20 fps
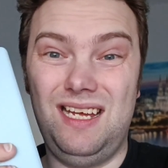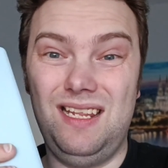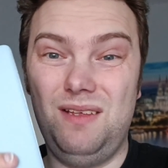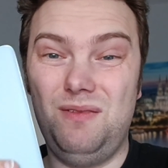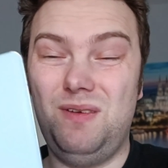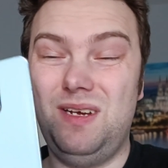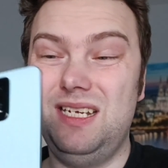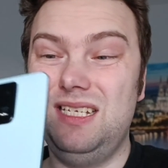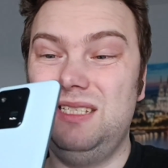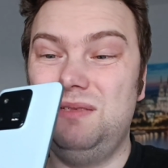
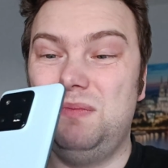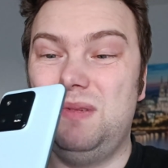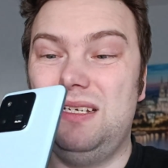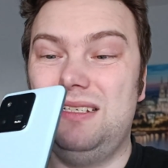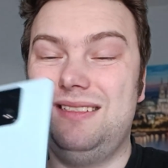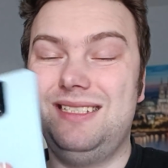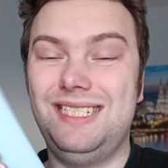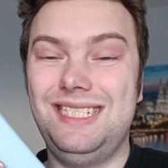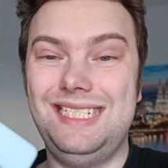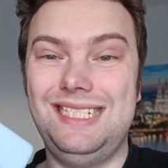otherwise,
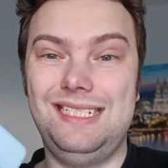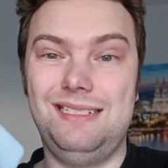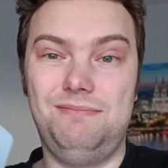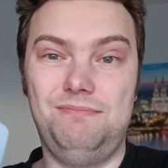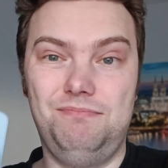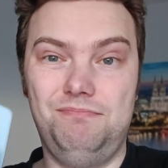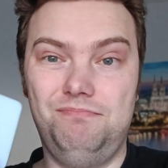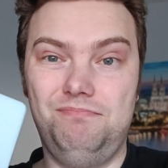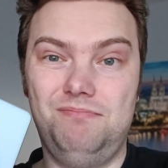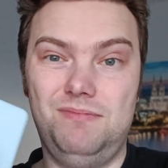but yeah,
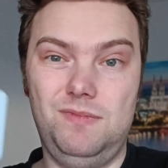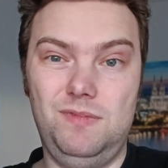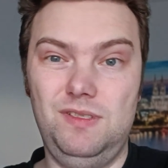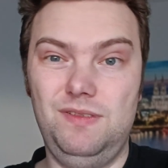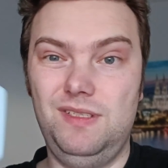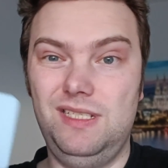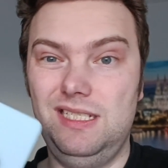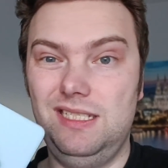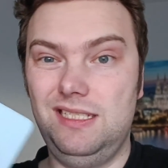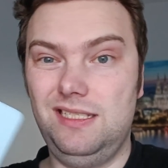
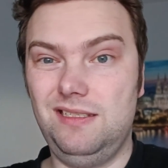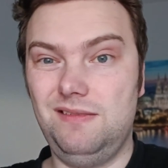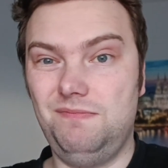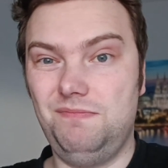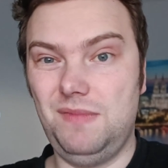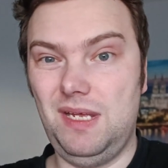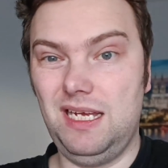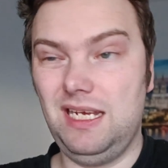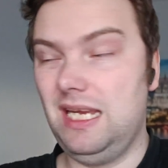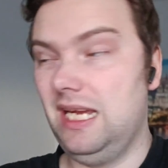with this
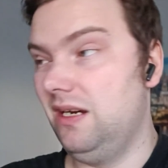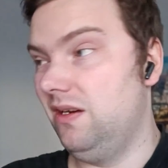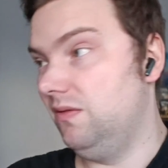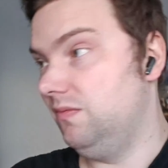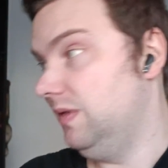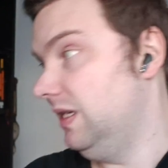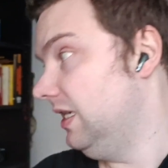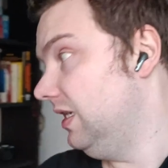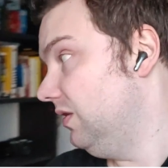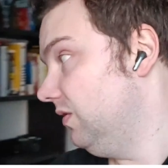I cannot
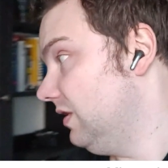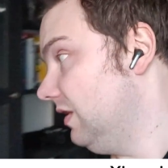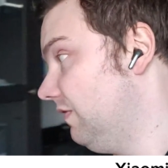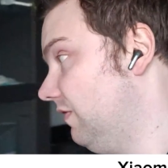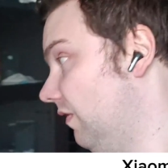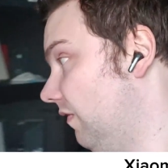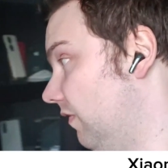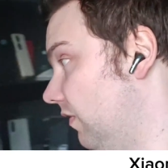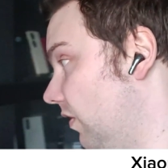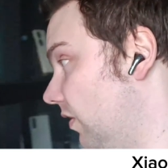really use it
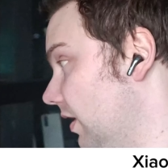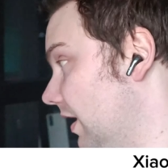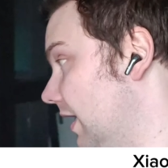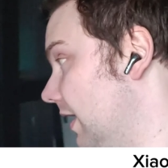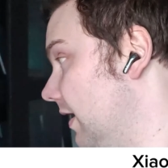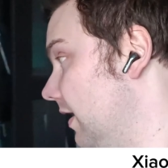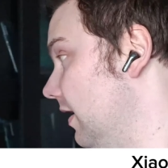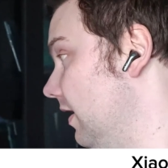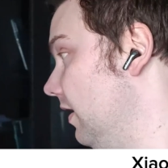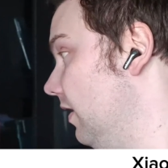for
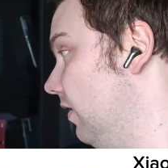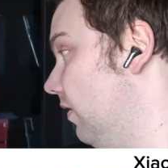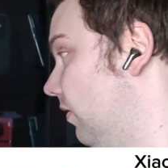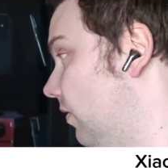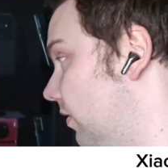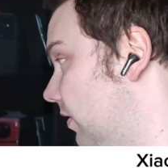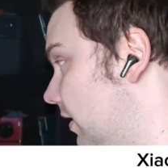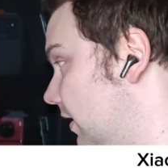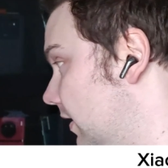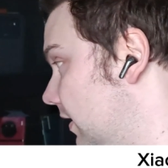vlogging
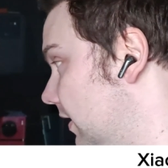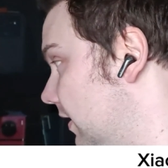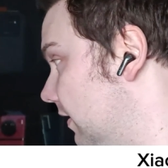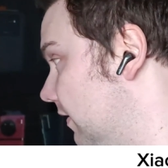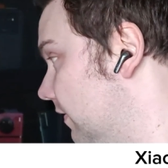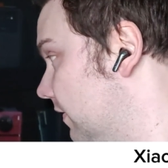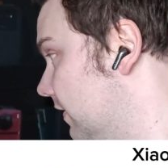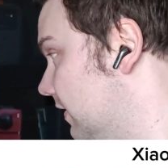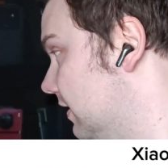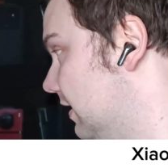or
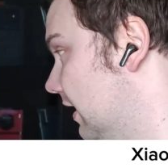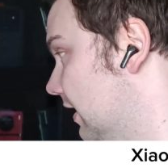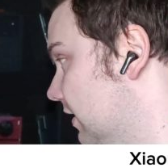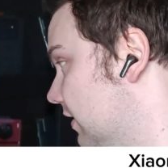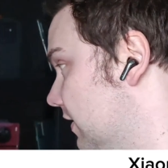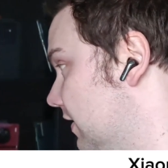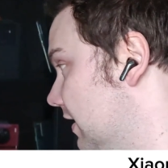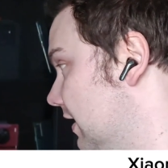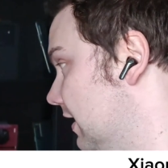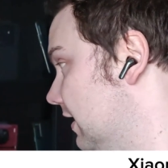
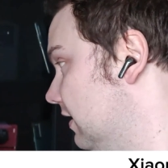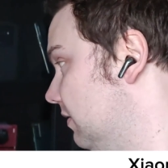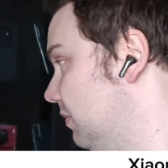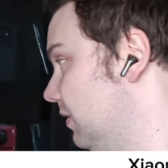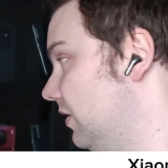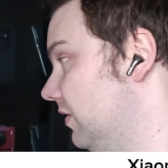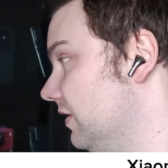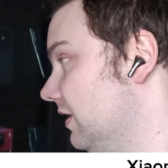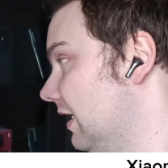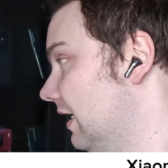such things,
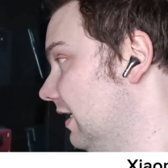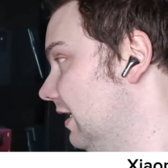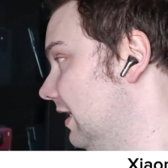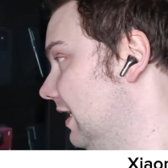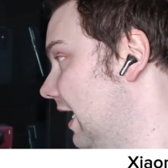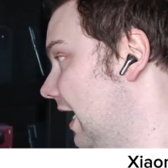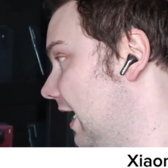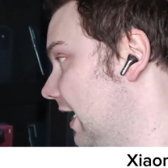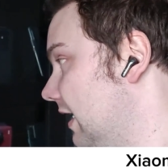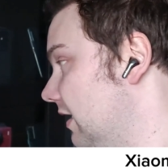because I
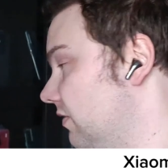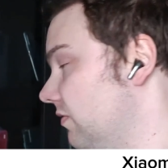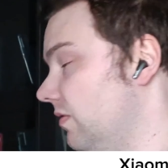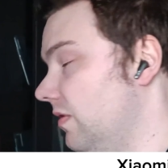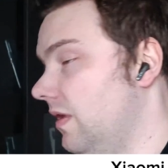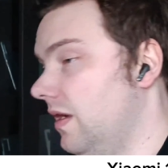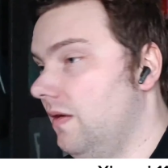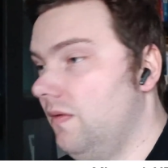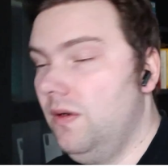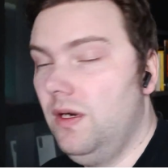like
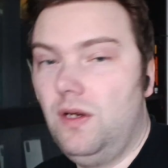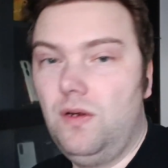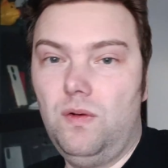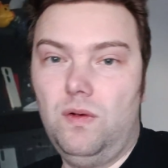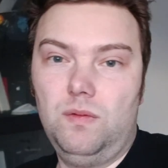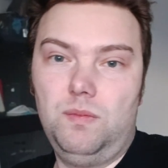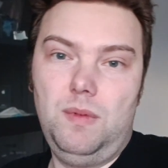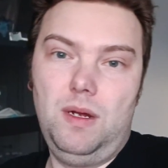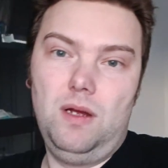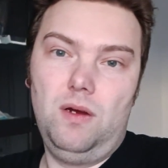to
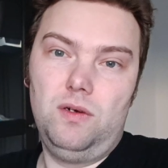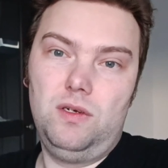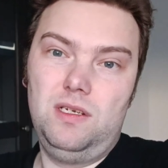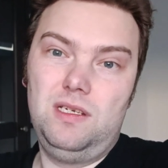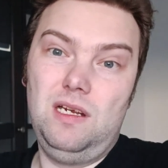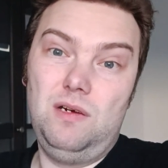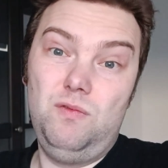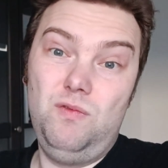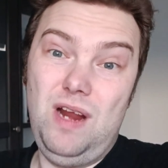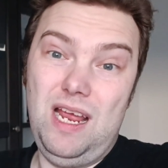record my audio
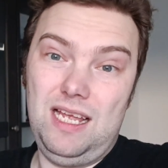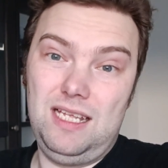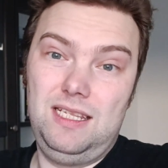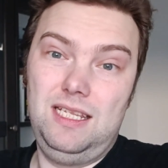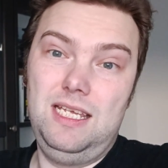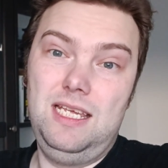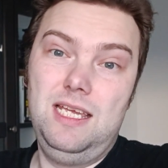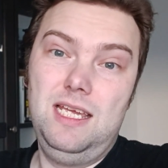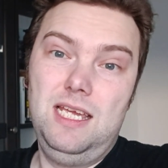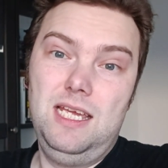
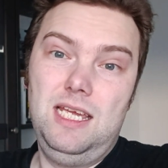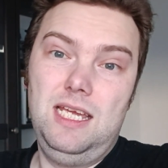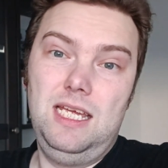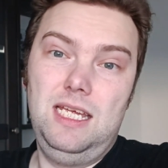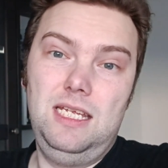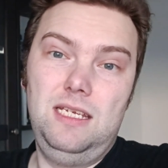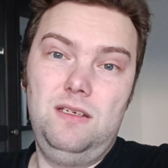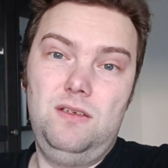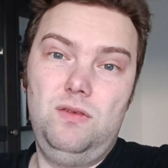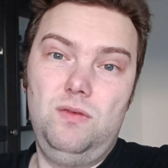directly
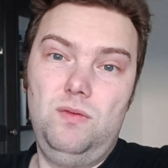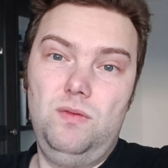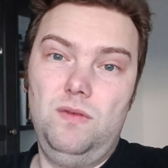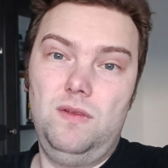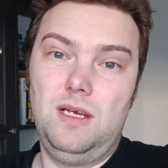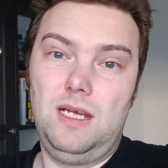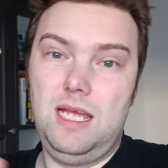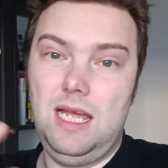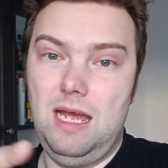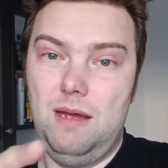into
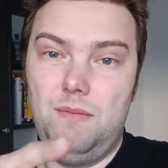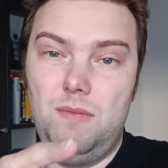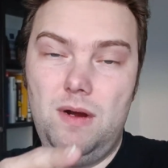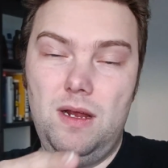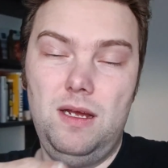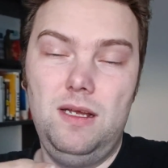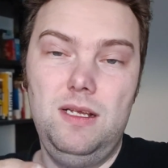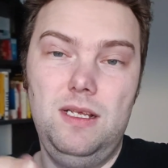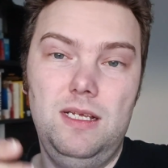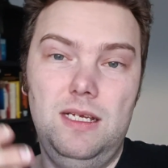the
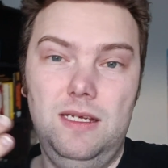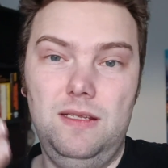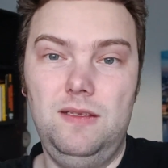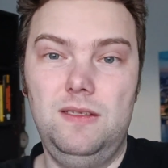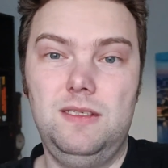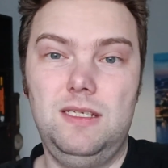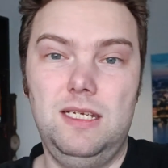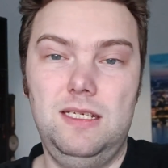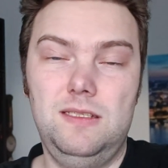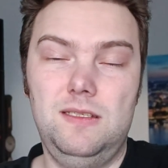camera, in
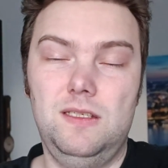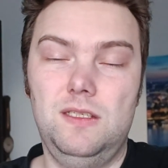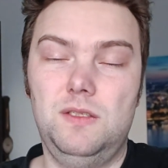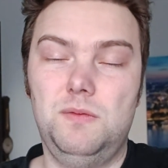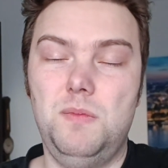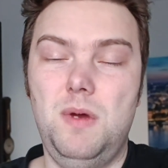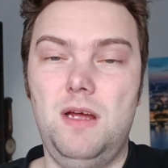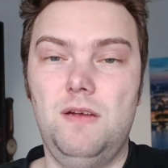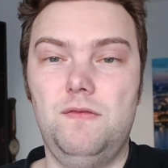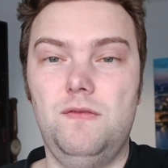this case the
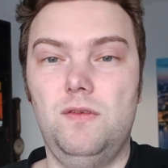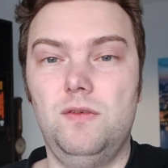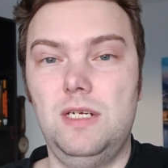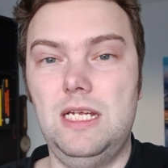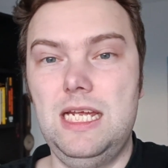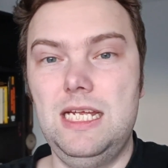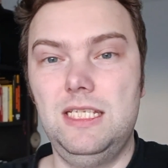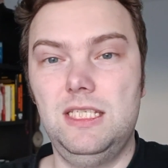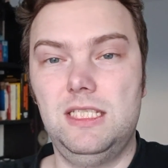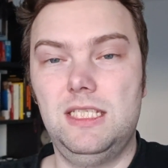smartphone,
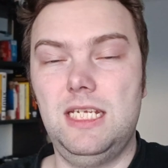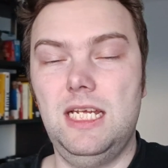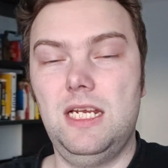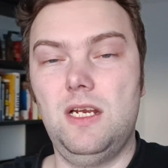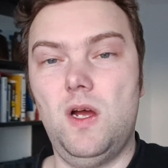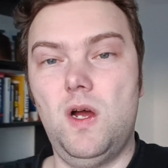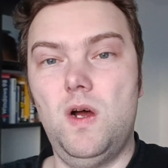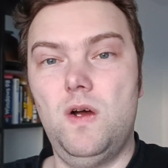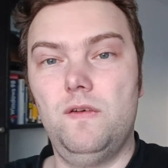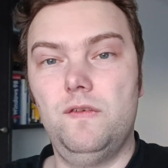
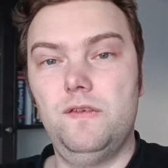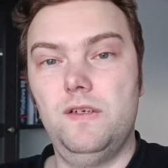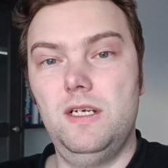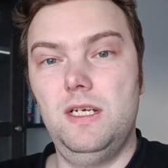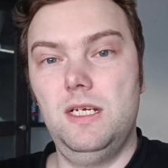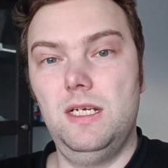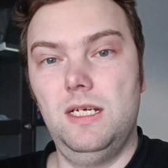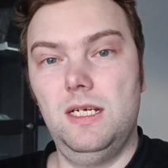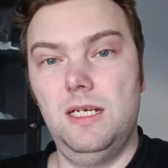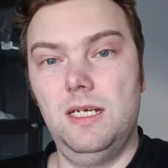instead of
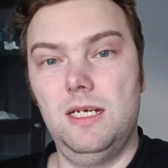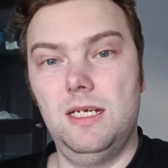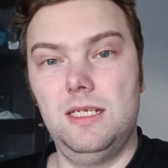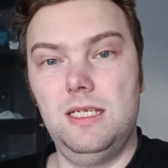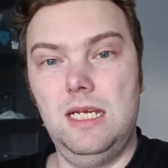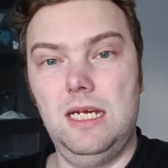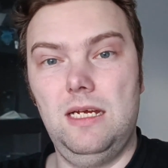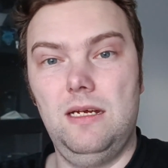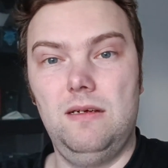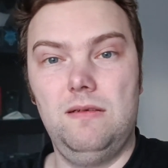
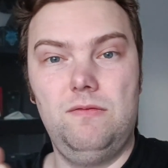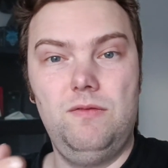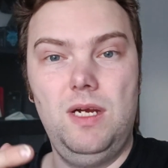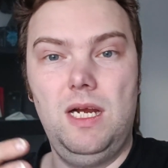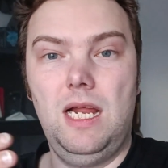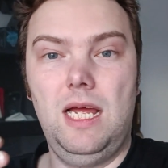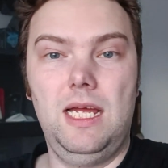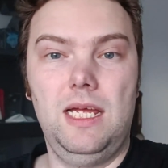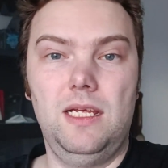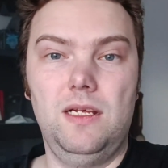
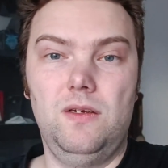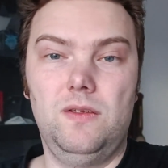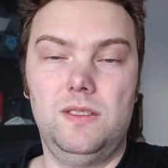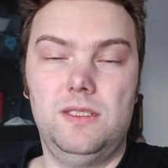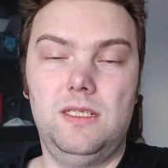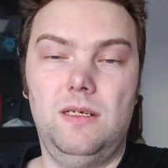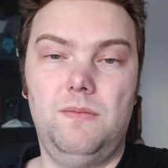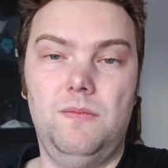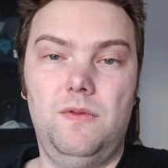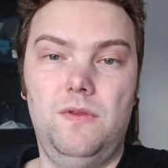relying on
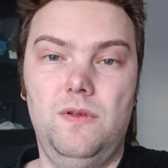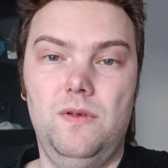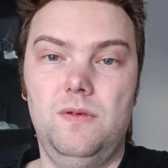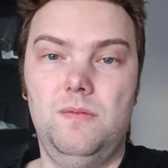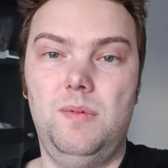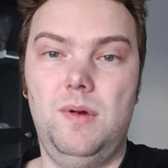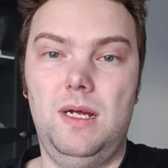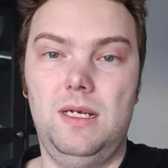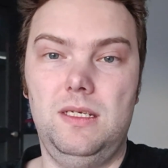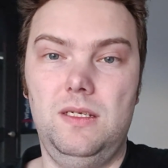some
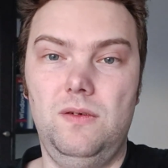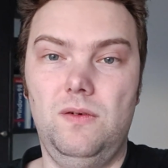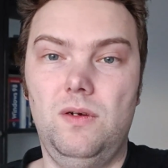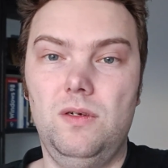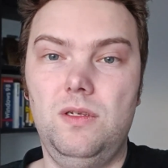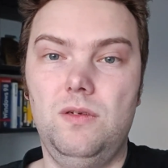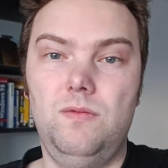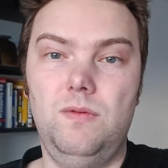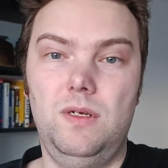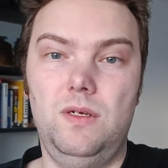third-party
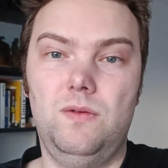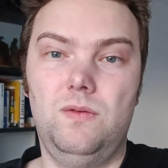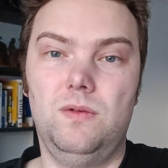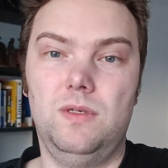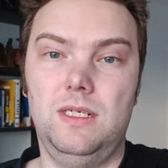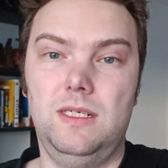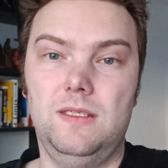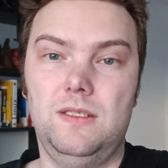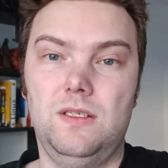audio recording